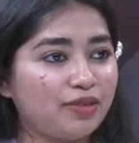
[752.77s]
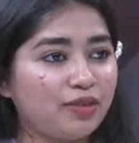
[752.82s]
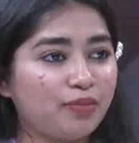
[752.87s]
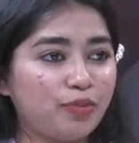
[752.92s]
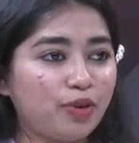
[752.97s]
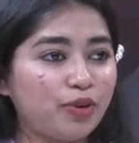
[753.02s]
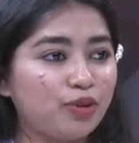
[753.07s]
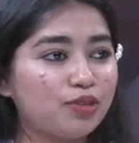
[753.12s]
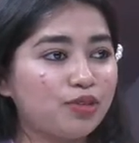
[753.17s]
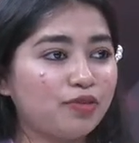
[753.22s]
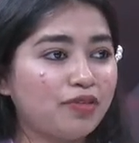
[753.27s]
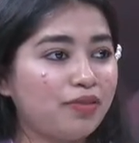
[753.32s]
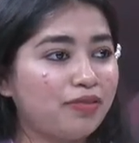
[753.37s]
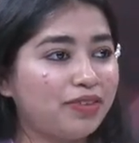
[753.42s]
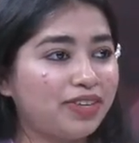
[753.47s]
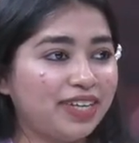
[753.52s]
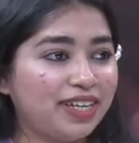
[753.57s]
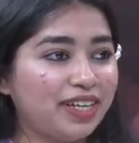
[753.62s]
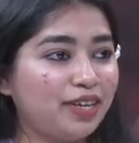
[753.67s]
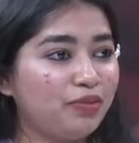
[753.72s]
because of
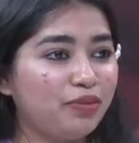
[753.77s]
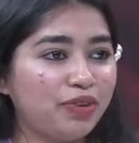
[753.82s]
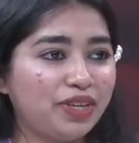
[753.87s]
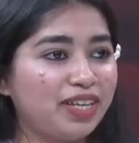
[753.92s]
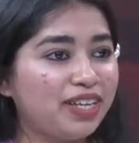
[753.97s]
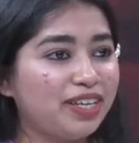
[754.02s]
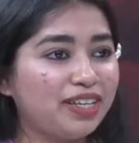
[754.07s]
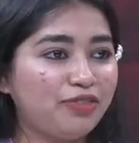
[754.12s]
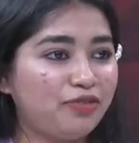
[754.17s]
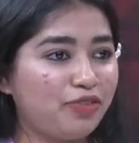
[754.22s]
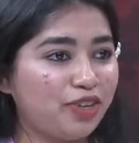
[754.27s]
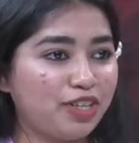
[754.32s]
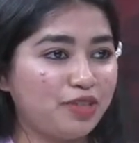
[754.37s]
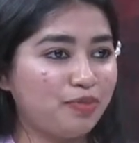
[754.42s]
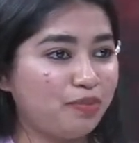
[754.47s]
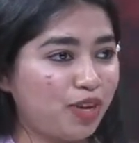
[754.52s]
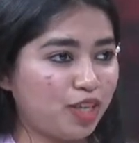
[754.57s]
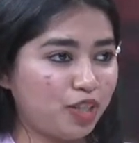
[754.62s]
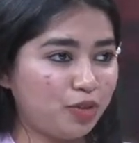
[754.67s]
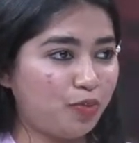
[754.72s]
our dean, we didn't
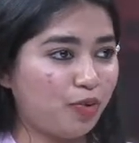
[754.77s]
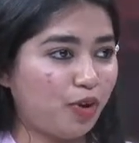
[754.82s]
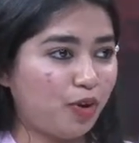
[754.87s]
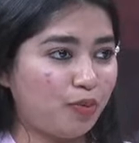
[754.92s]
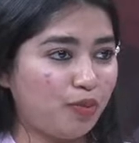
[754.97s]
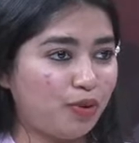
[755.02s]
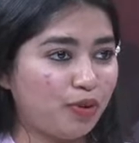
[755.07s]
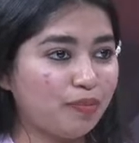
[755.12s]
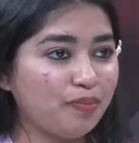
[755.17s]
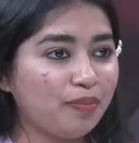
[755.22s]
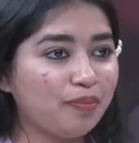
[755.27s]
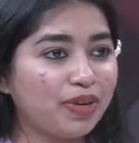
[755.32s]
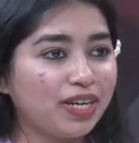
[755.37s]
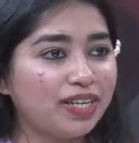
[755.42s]
face much problem.